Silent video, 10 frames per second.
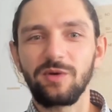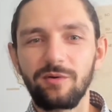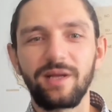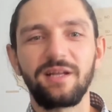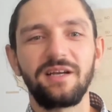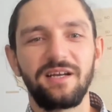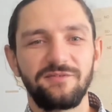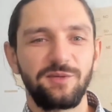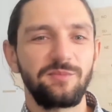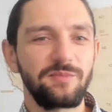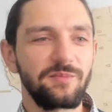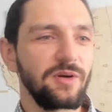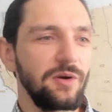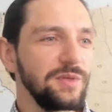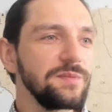We already have
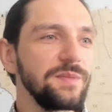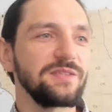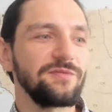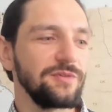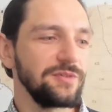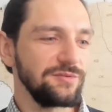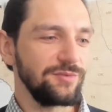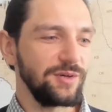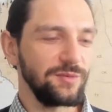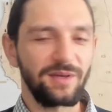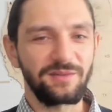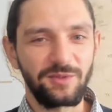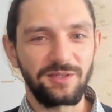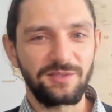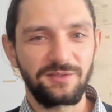some commitments for this round, but
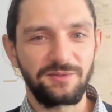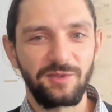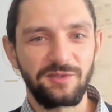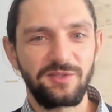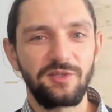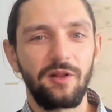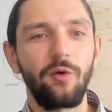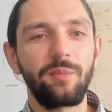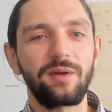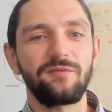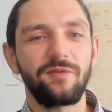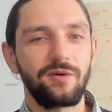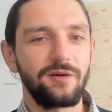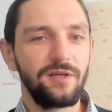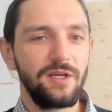we're still open
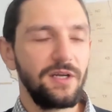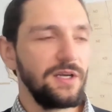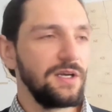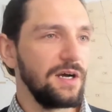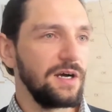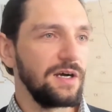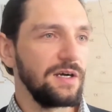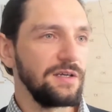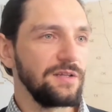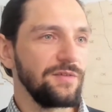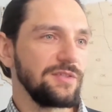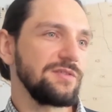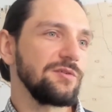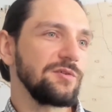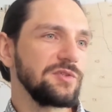for
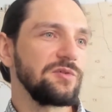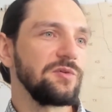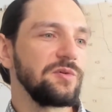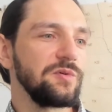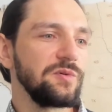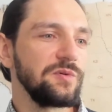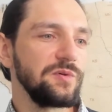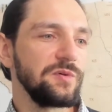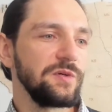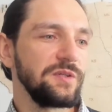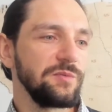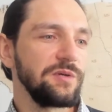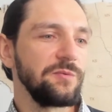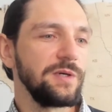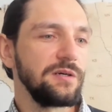investors and
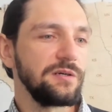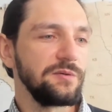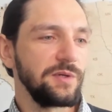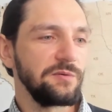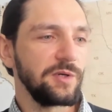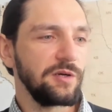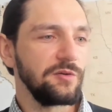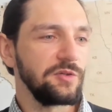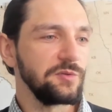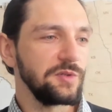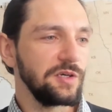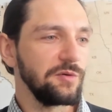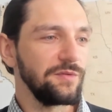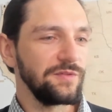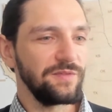we're continue
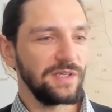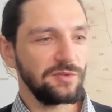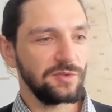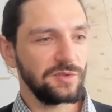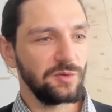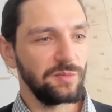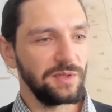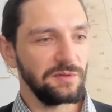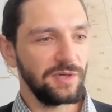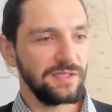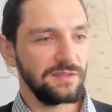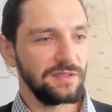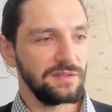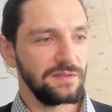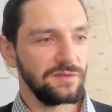talking with investors who would be
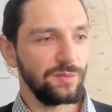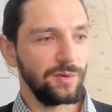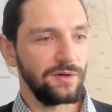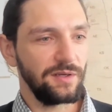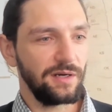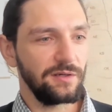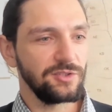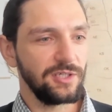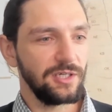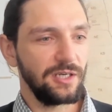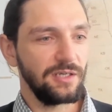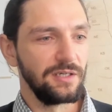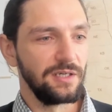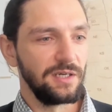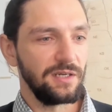interested in supporting our
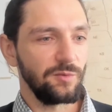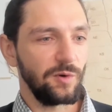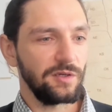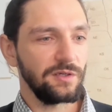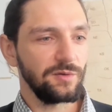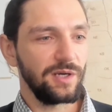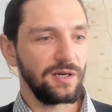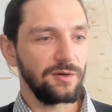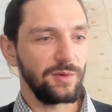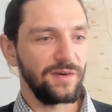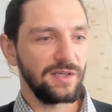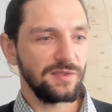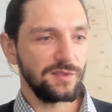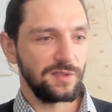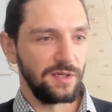journey and working together with us.